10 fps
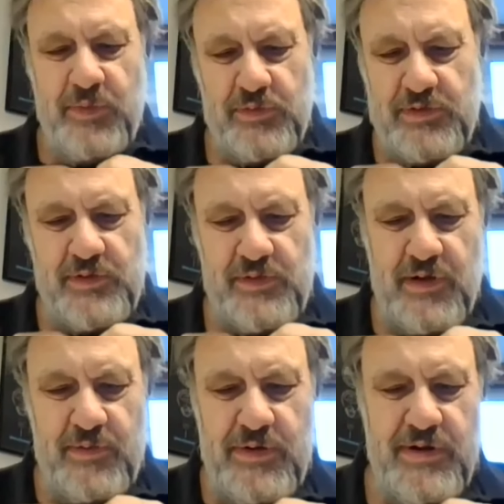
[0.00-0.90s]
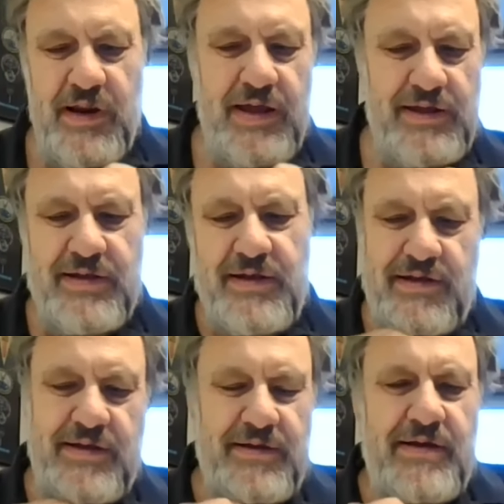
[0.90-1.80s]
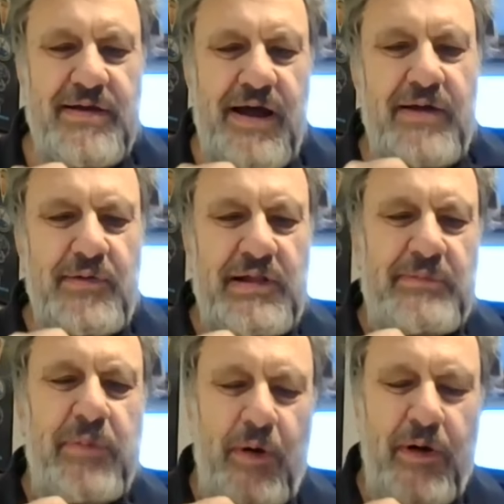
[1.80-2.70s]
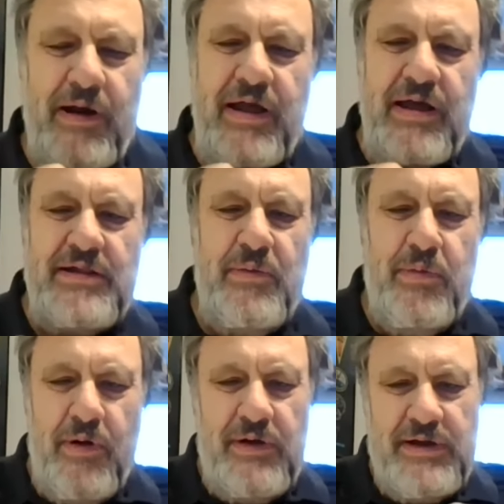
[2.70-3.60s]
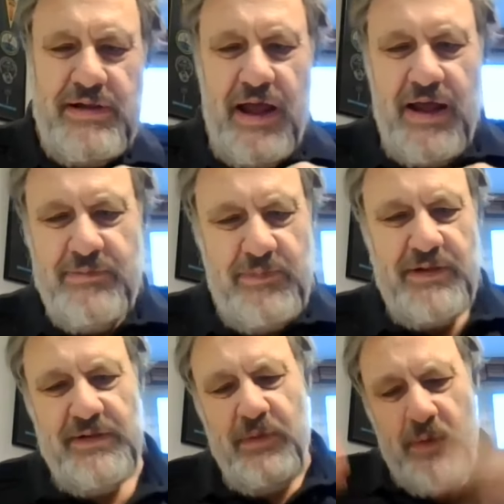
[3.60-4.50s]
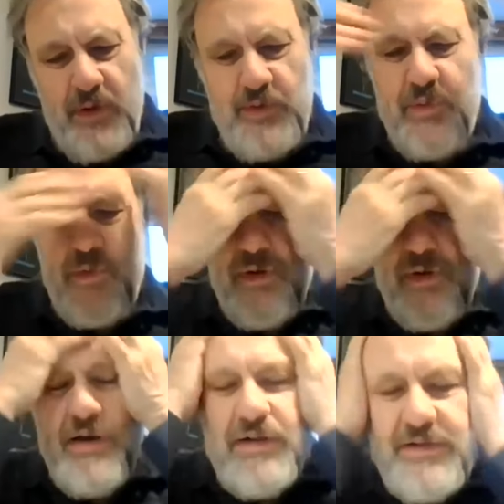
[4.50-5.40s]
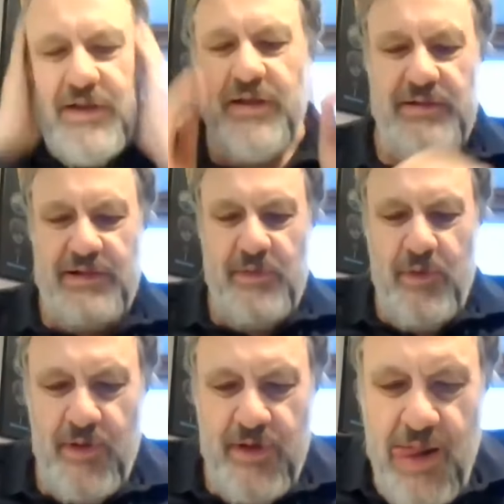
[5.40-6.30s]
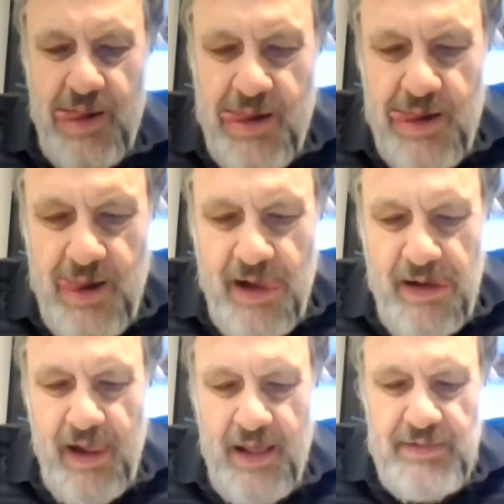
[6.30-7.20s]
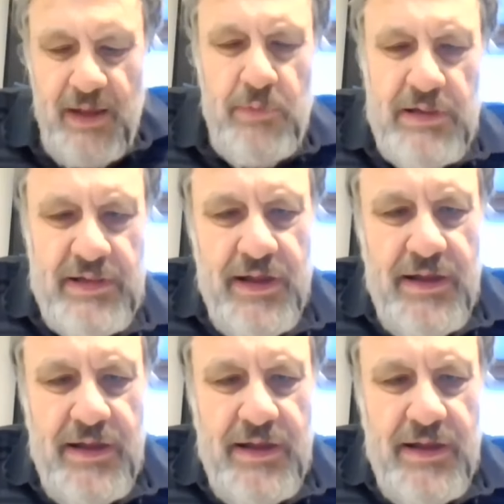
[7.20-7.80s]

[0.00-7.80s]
mood, you know. Like I was born at the wrong time in the wrong world and so on. And I was